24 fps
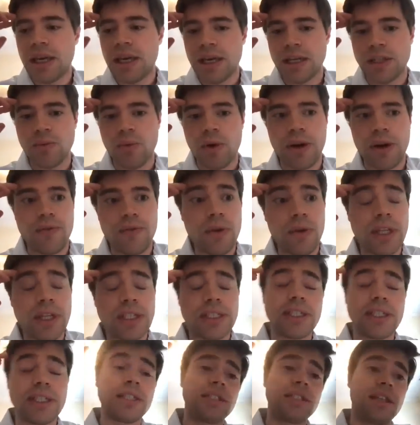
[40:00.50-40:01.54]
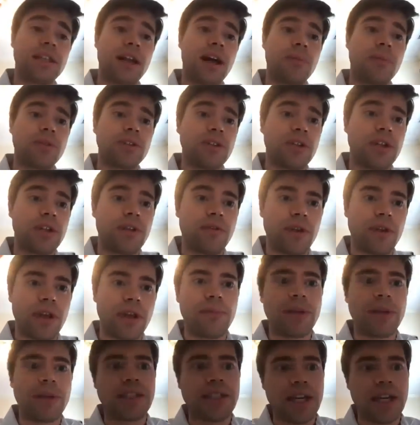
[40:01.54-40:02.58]
one of you, this is an opportunity for like
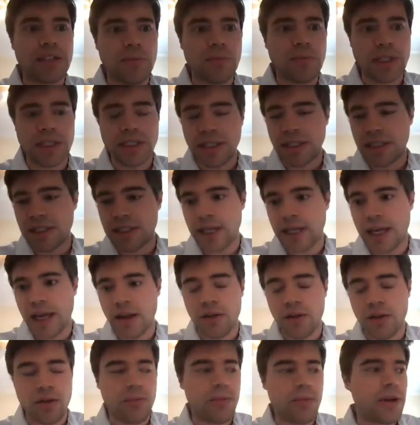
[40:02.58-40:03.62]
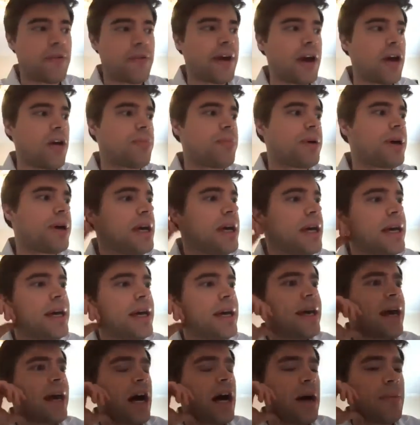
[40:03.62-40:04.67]
mid-sized businesses to get a little bit of help.
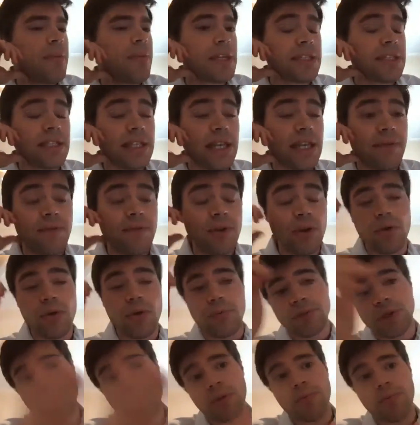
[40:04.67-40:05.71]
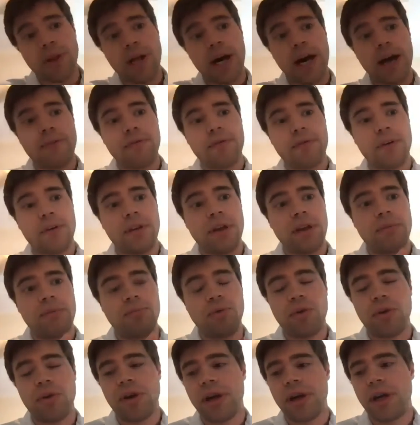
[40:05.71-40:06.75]
It's if you do apply for the
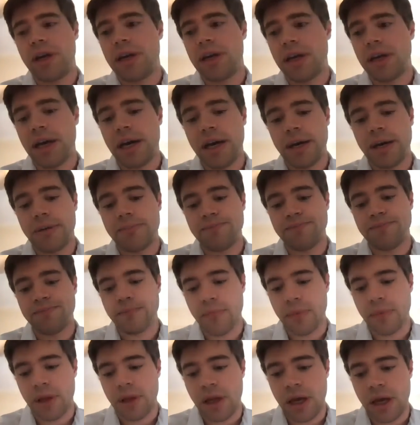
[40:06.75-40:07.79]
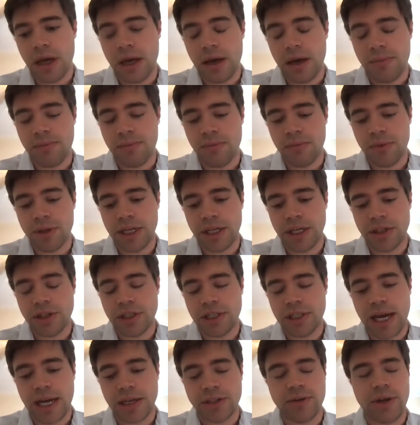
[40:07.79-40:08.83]
employee retention
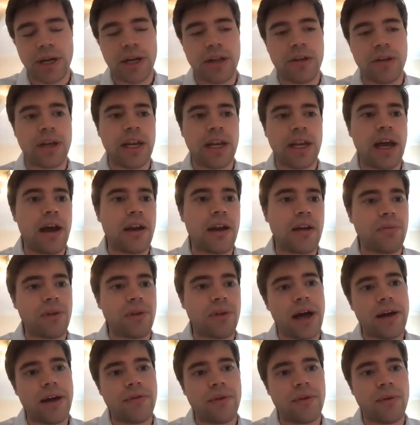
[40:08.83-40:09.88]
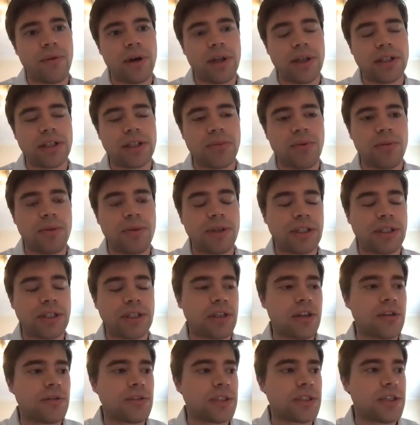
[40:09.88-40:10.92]
tax credit, you cannot apply for one of the small business
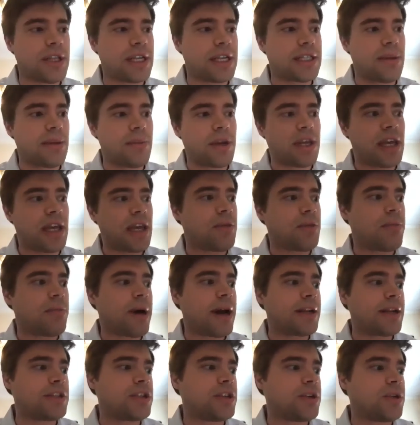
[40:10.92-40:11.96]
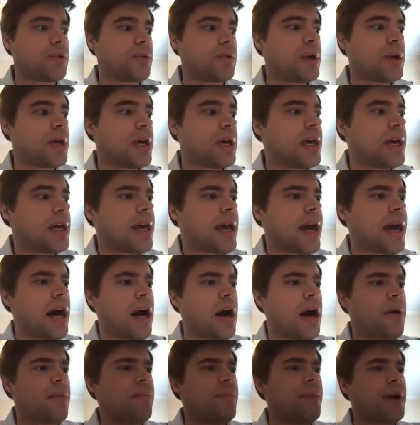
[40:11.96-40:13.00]
loans. So that's something to keep in mind too.
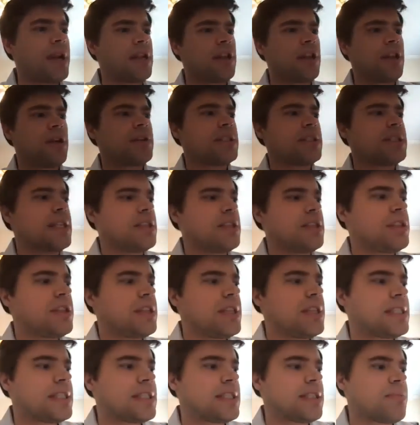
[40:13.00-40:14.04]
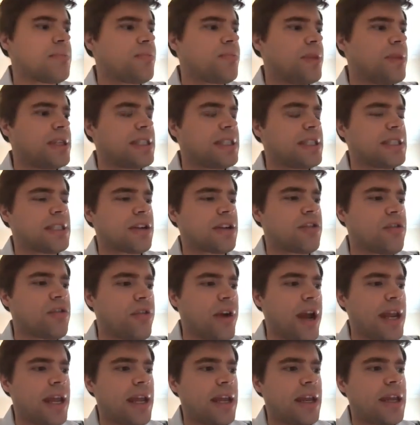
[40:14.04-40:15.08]
But essentially this is a
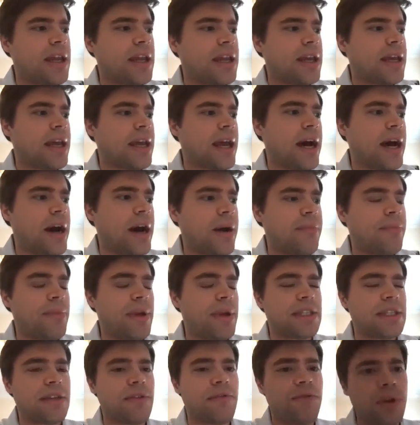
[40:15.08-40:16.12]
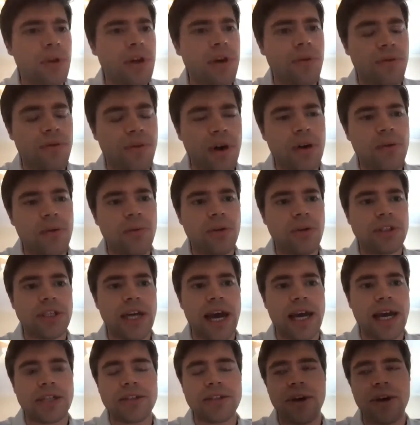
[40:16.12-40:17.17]
credit. It's a fully refundable
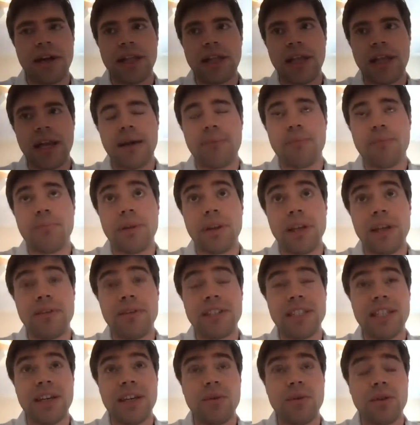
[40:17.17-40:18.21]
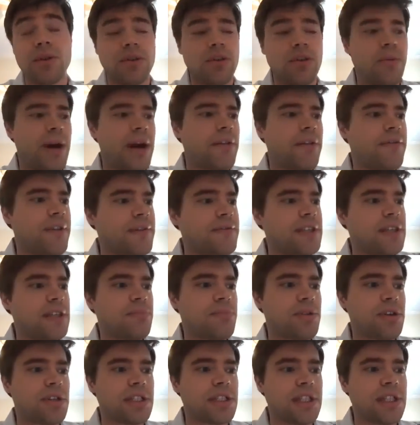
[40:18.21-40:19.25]
tax credit that I believe is equal to about
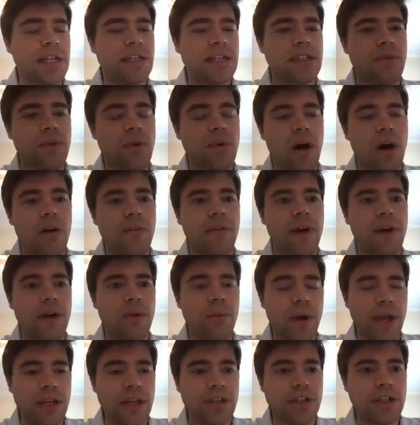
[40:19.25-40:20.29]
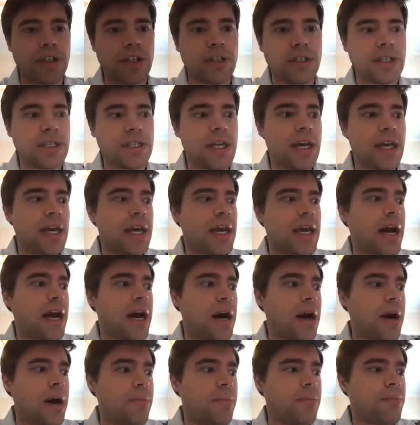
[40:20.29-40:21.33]
50% of qualified wages
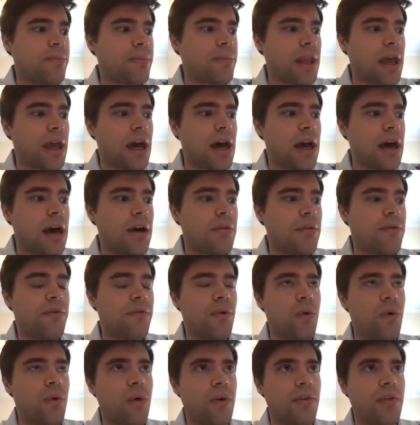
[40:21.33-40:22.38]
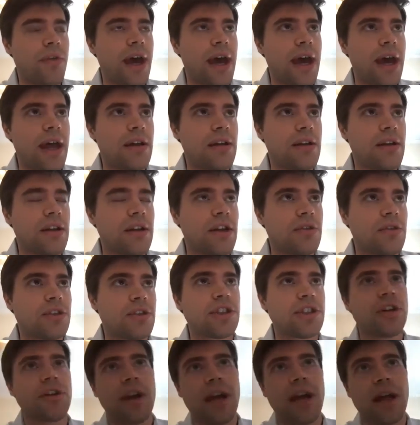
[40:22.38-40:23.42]
for that,
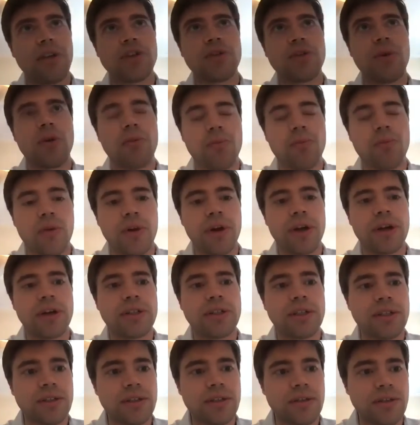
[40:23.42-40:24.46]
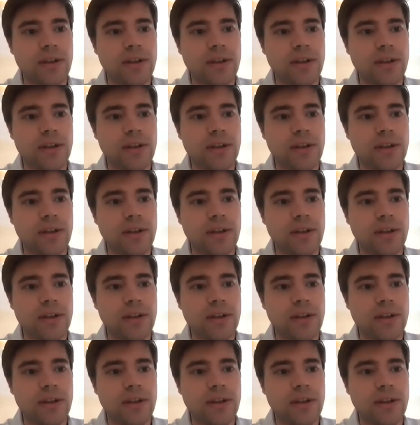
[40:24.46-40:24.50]
certain eligible employers,